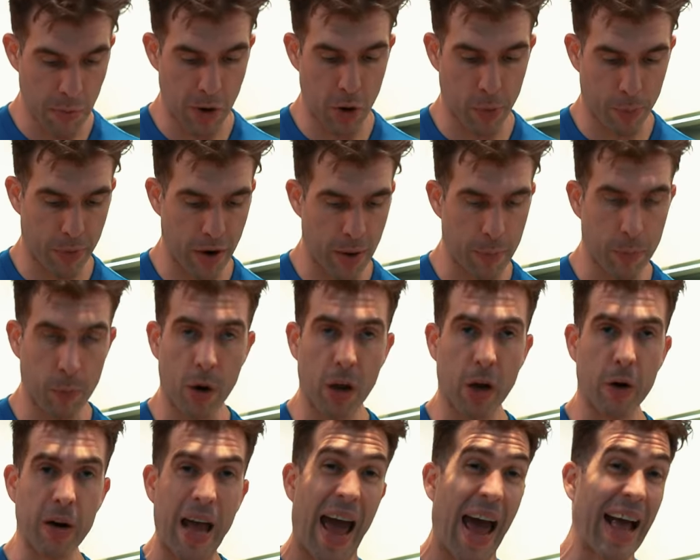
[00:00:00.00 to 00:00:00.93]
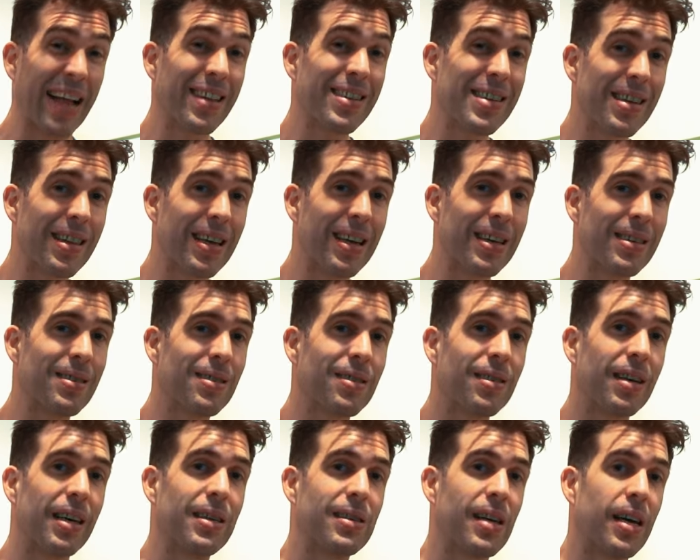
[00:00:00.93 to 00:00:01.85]
meal prep. What I would add to
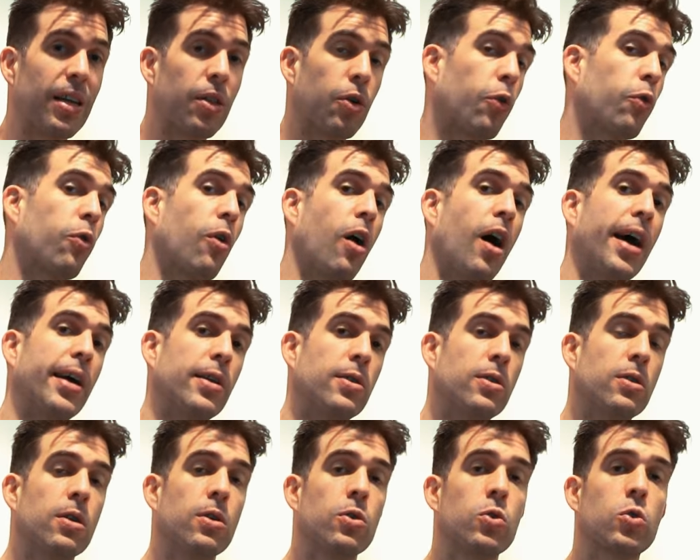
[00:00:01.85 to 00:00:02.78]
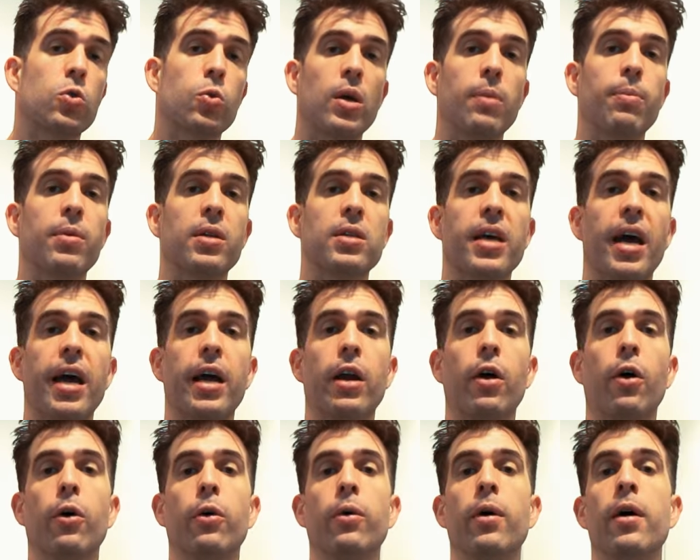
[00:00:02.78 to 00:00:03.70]
this is either rice, sweet
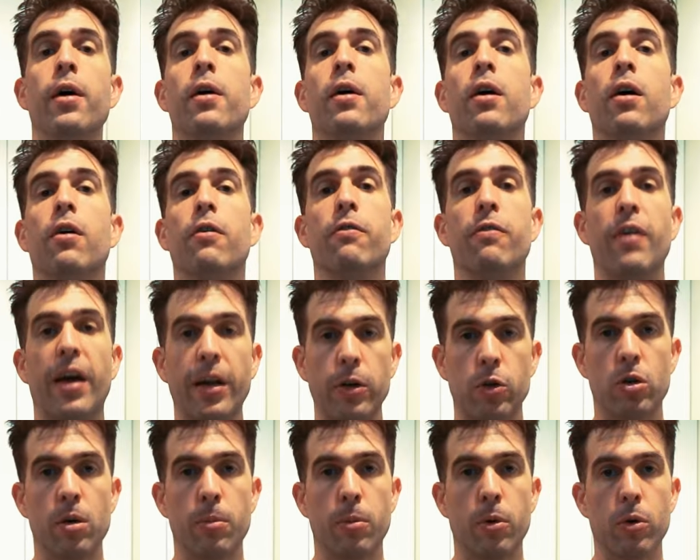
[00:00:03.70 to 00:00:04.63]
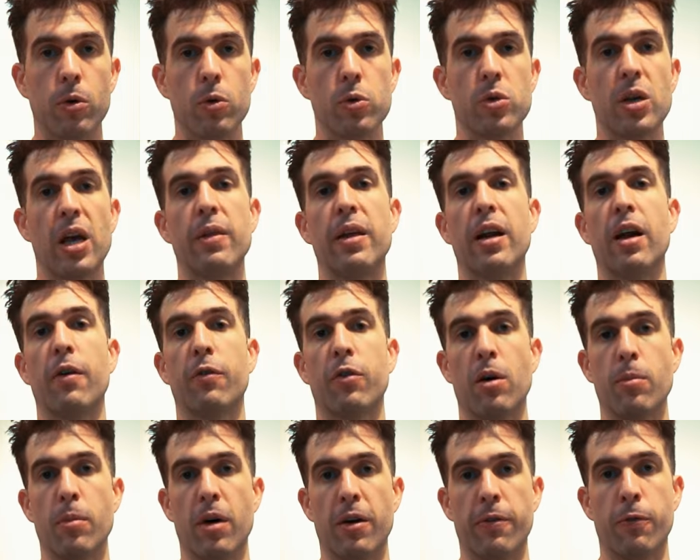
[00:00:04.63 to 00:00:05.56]
potato, vegetables, and then I've
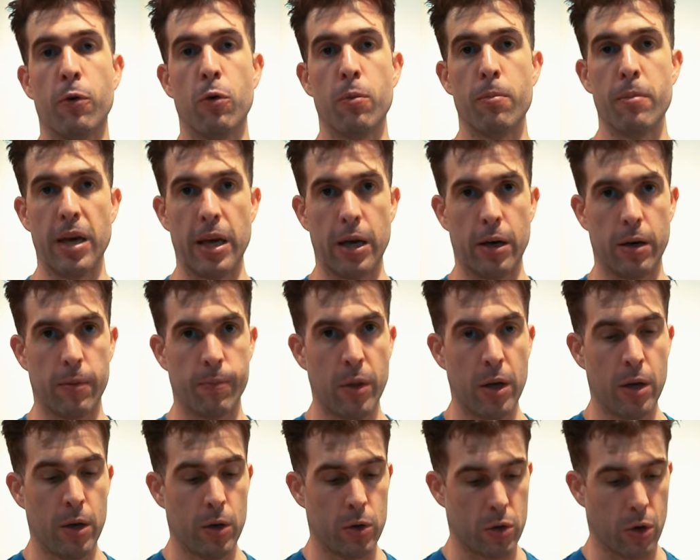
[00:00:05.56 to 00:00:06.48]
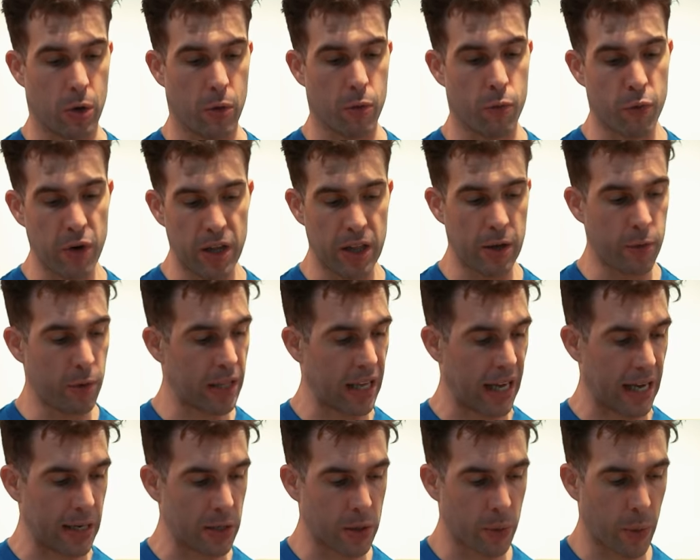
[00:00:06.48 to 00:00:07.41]
got my full meal. So really,
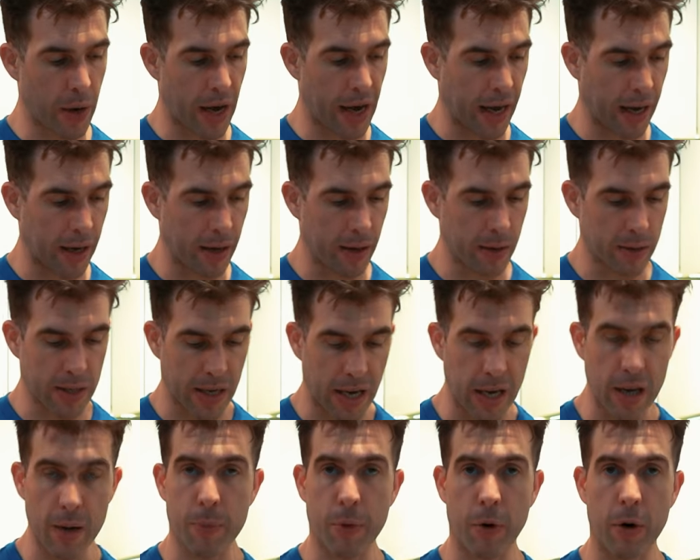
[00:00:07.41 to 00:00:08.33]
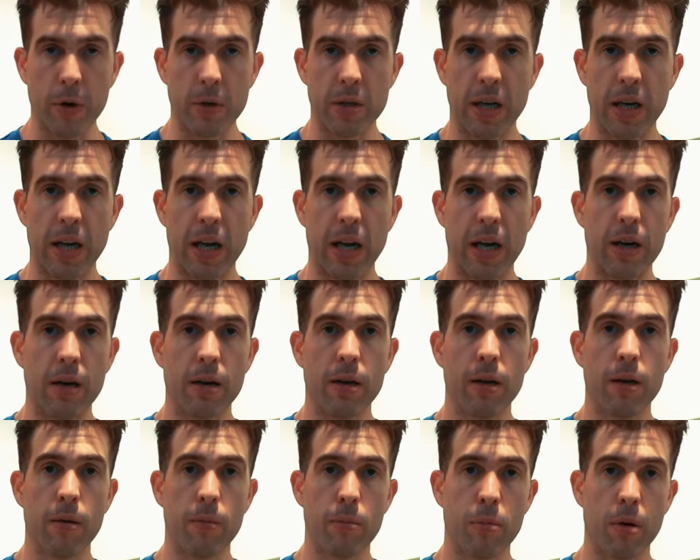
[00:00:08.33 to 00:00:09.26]
really easy way to get your protein
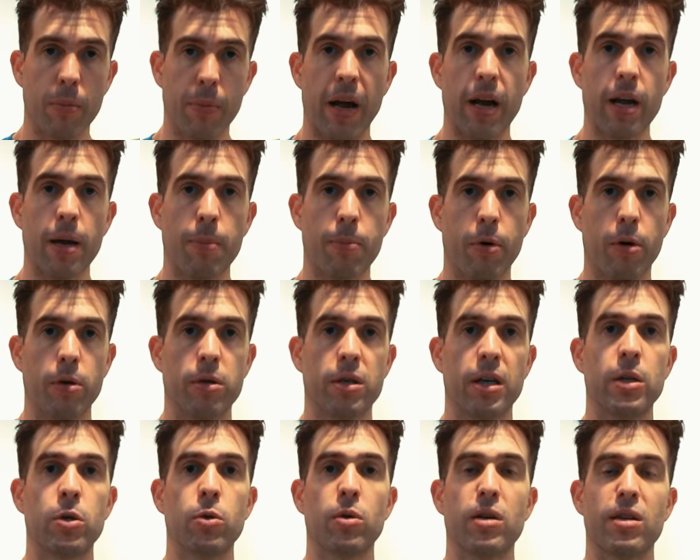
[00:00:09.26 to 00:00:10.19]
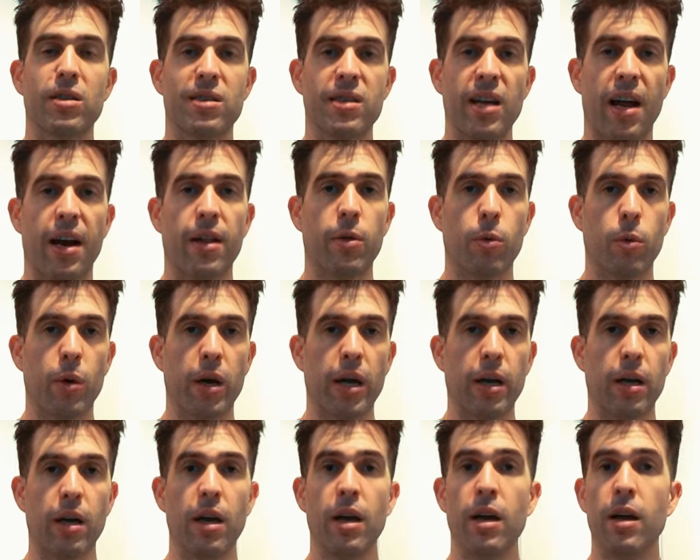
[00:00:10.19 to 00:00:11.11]
in, prepare your protein, do it at the start of the
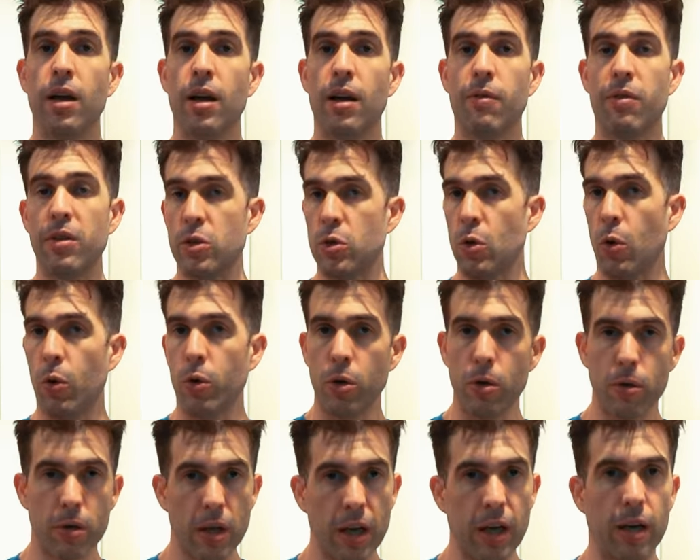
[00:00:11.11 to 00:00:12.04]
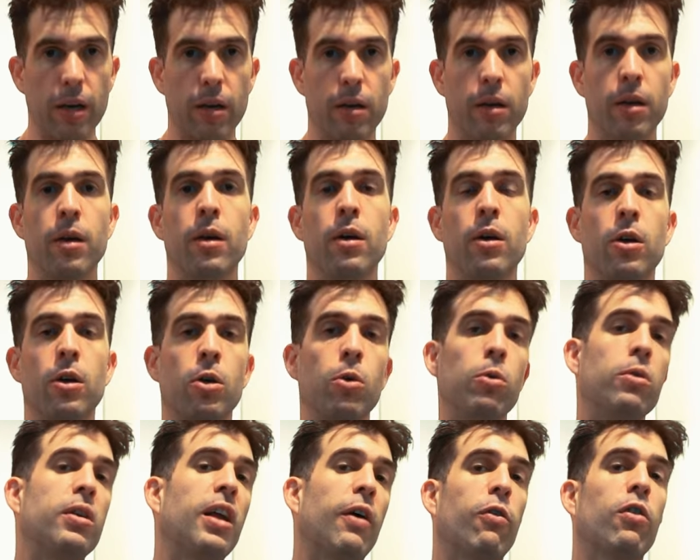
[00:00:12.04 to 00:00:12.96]
week. If this is all you did,
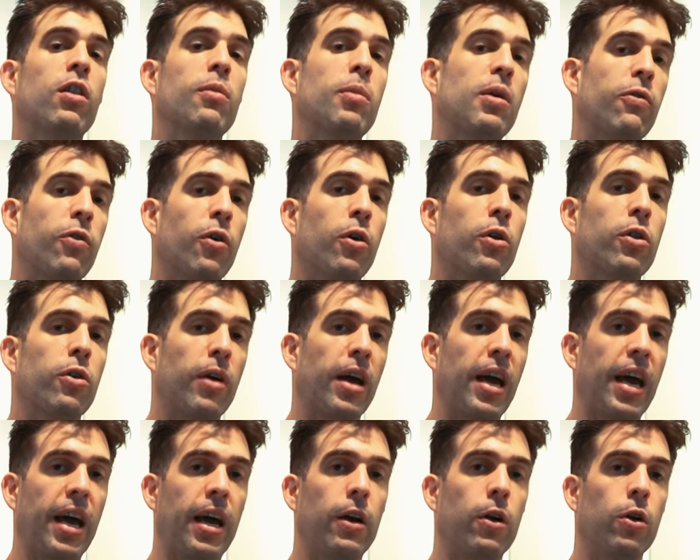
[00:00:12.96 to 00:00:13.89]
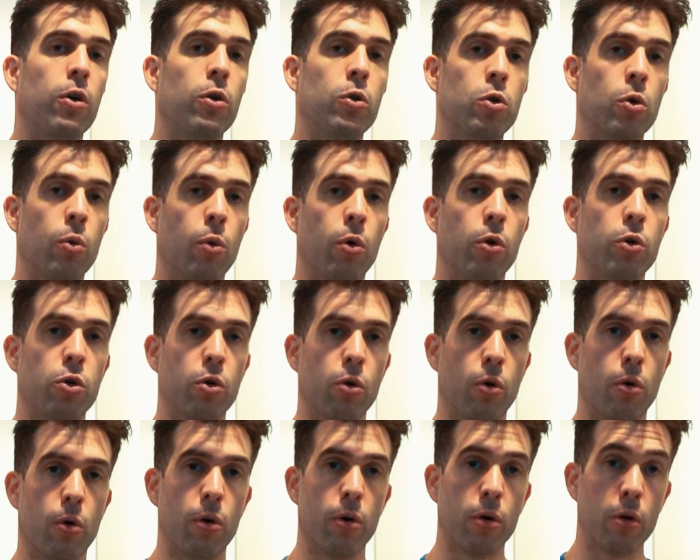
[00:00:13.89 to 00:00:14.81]
you'd definitely be further ahead towards
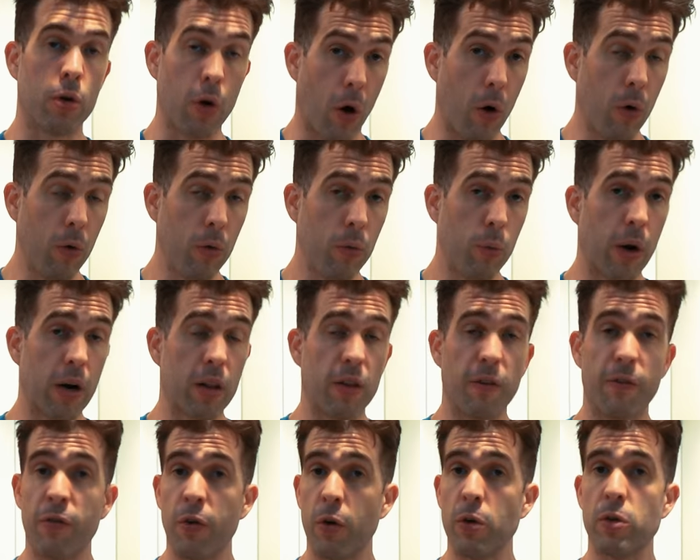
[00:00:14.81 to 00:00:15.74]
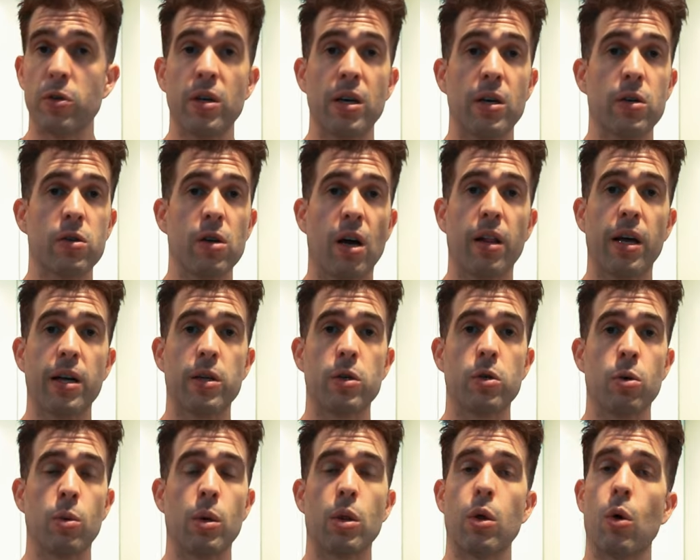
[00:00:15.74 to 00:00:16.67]
your goal. One of the first things I like
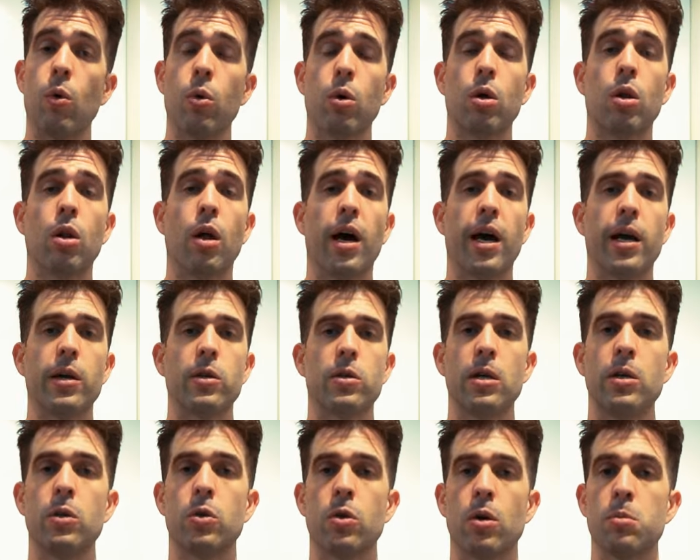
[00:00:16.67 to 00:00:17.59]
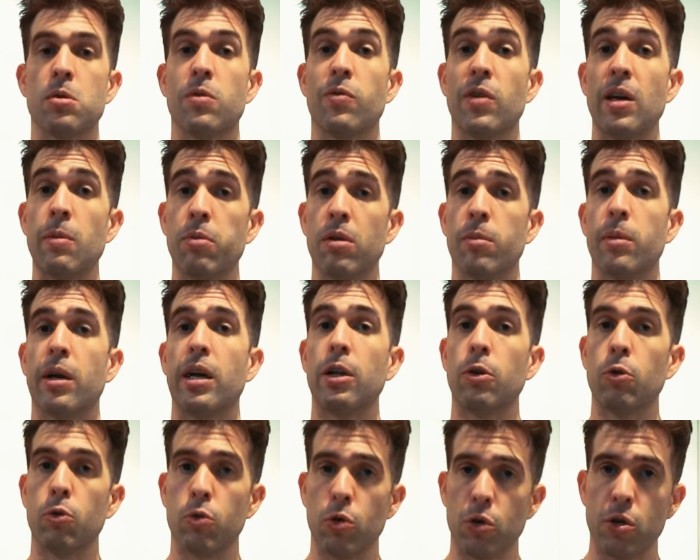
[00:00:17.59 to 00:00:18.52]
to do with all clients in terms of
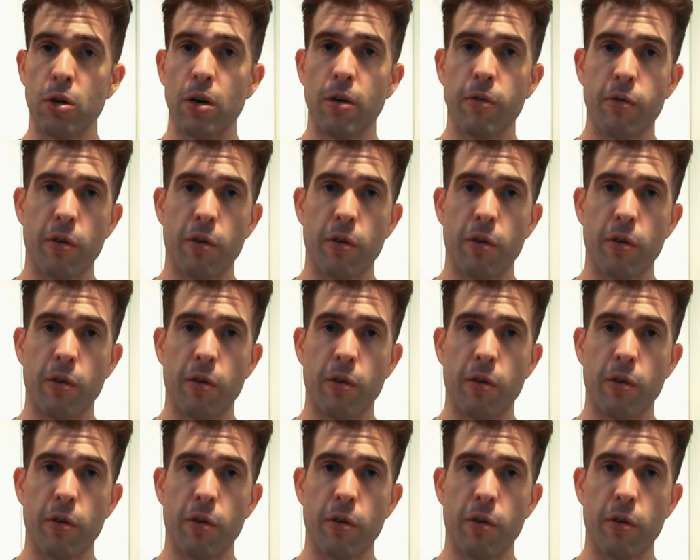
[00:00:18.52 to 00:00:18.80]
implementing nutrition